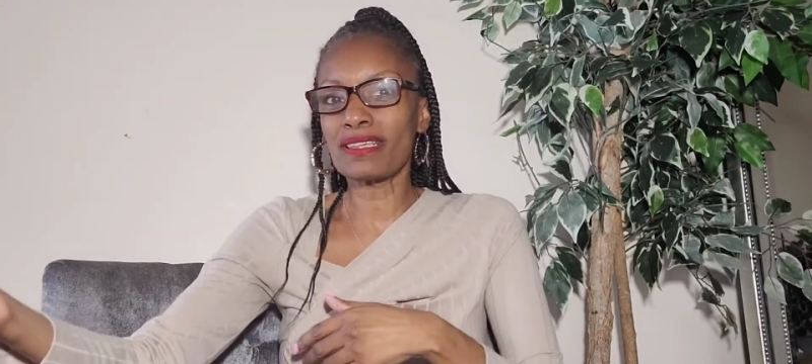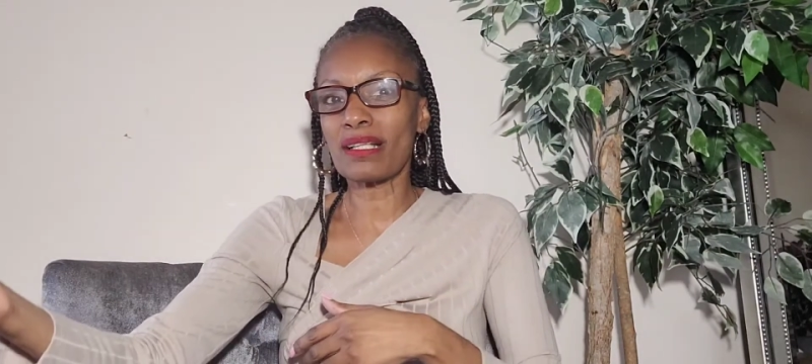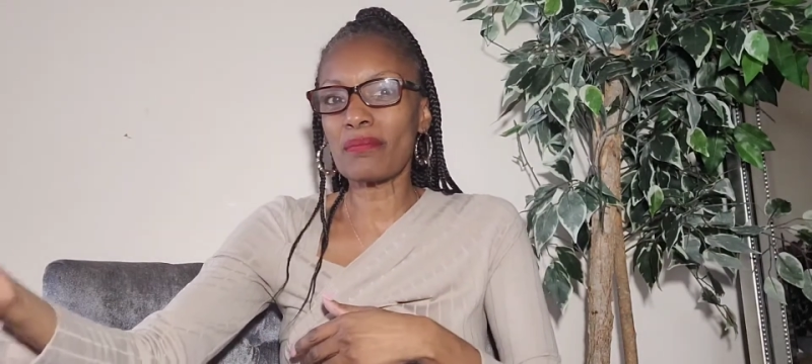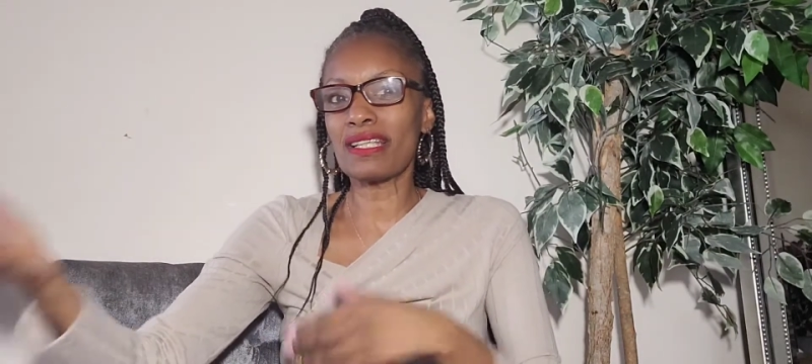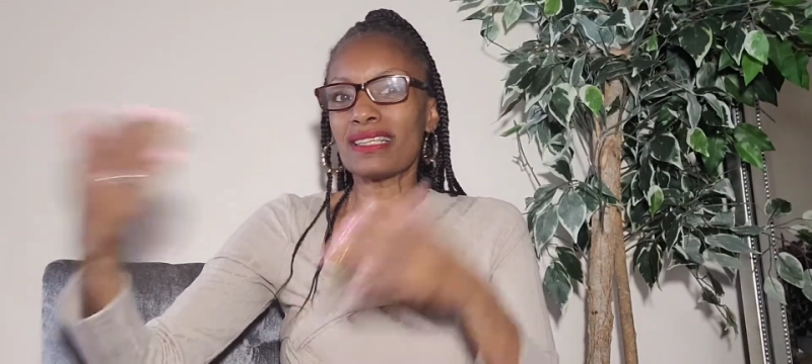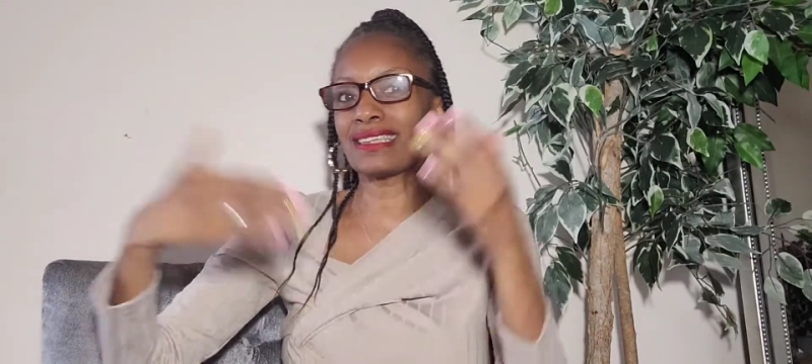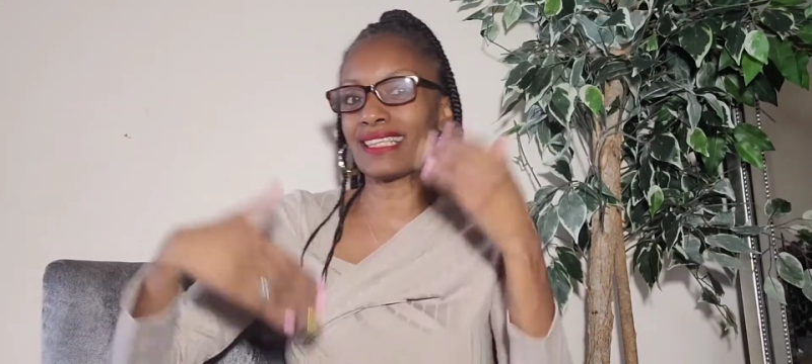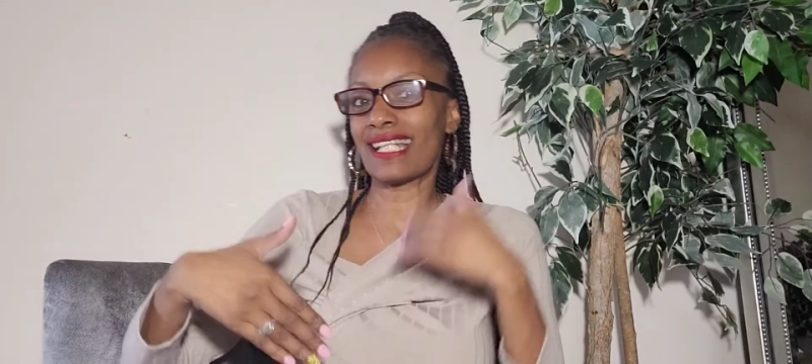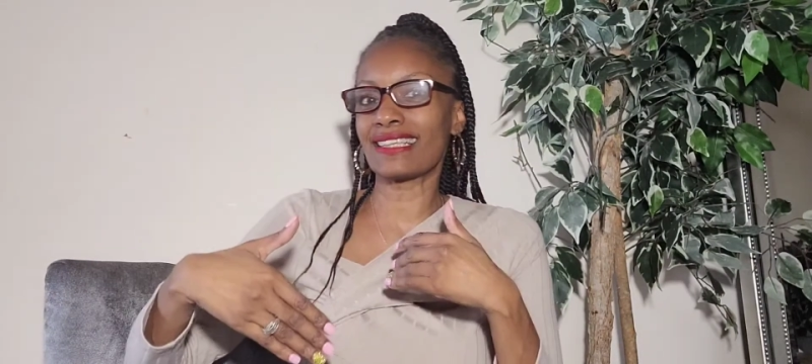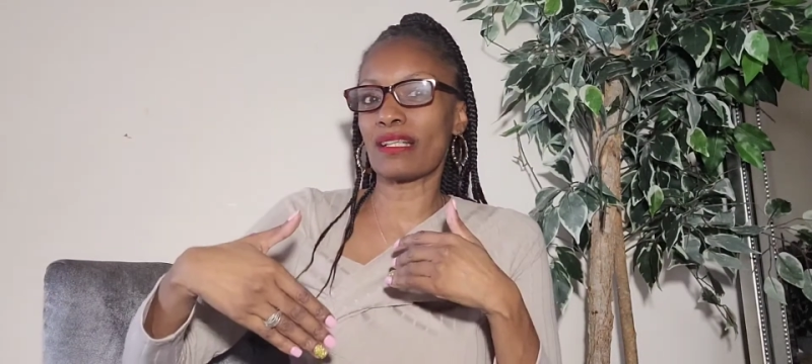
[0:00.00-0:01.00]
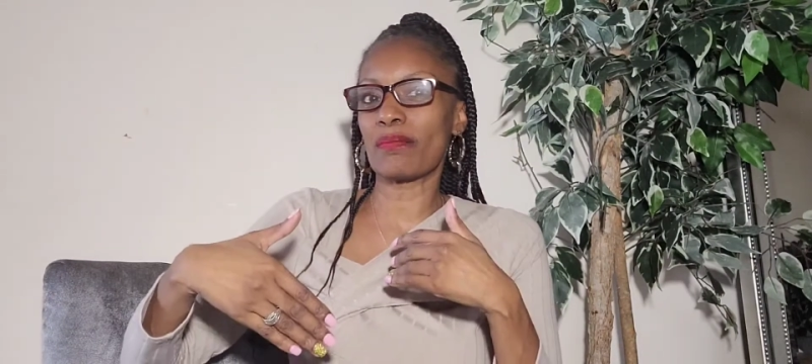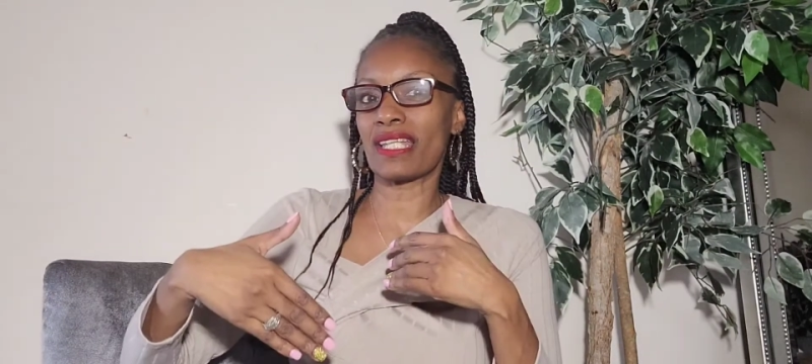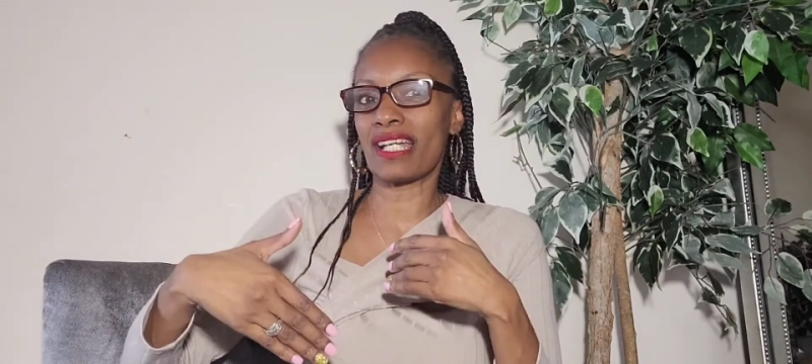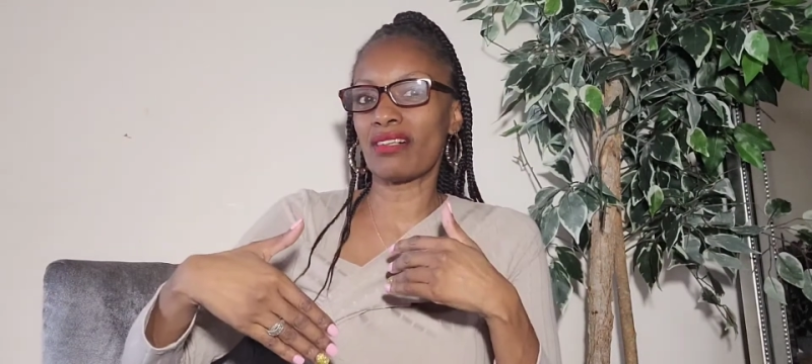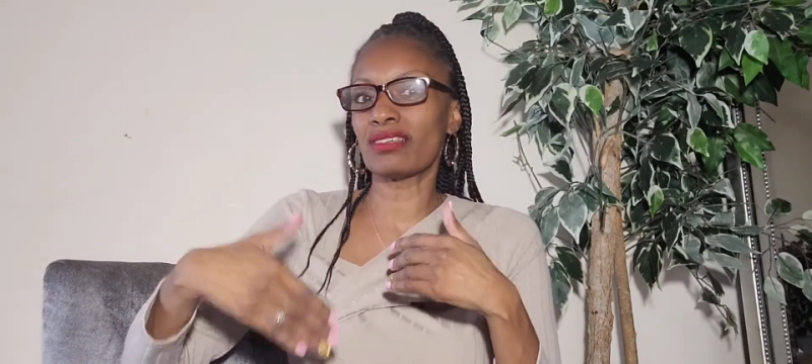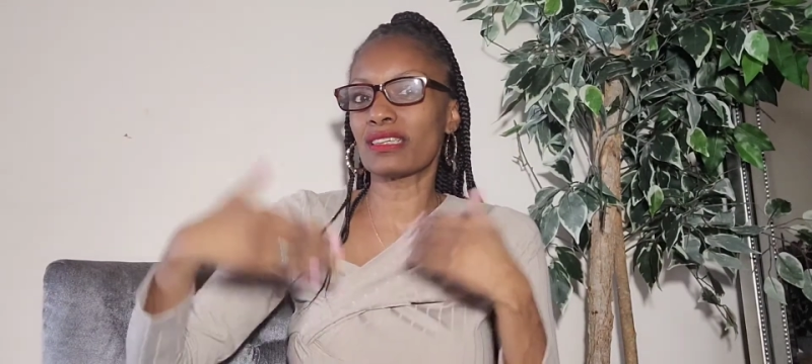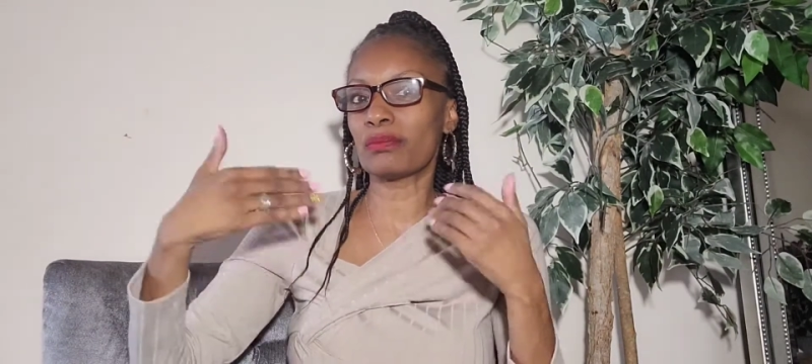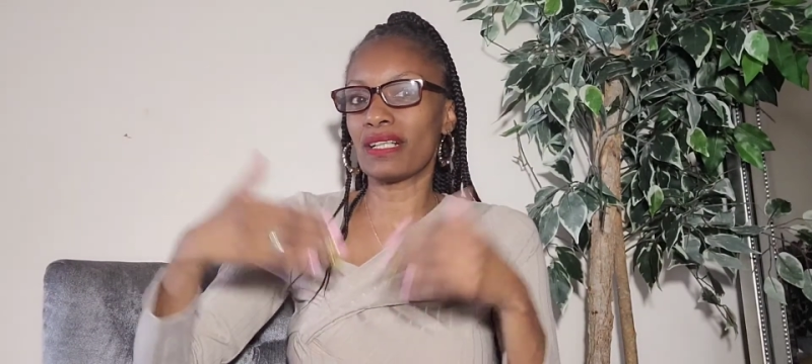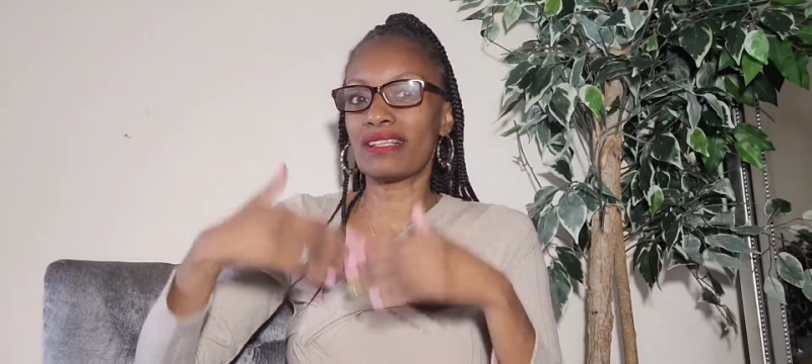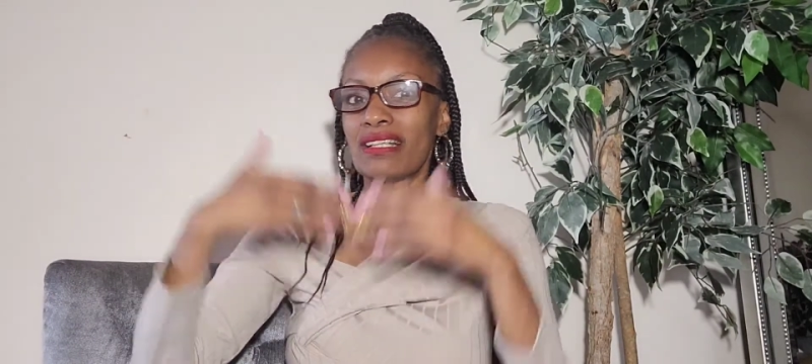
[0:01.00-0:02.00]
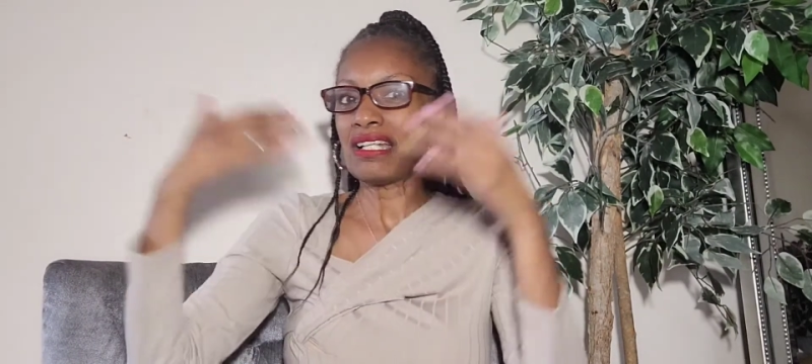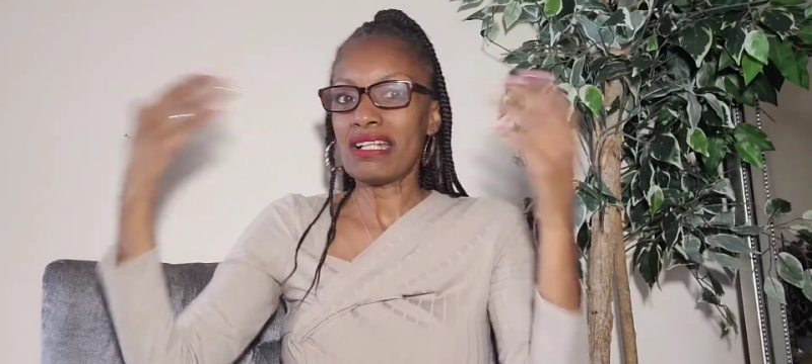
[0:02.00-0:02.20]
something to get something else. But